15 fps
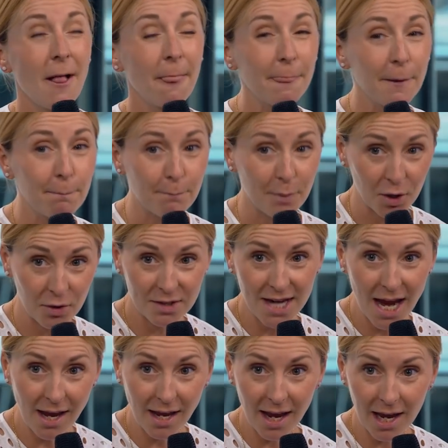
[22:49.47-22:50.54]
The birthday
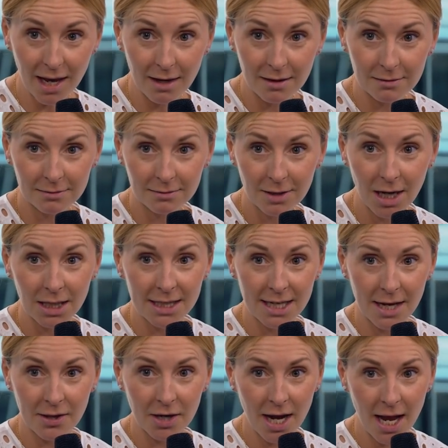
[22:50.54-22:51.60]
cake, on the
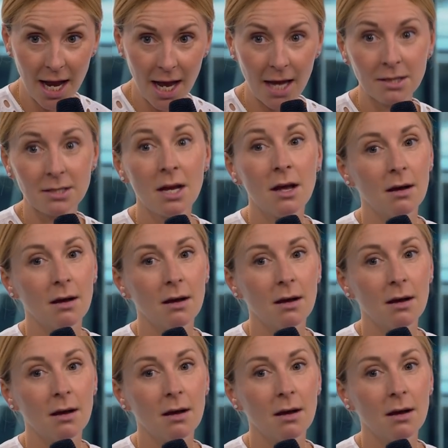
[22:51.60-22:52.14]
other hand,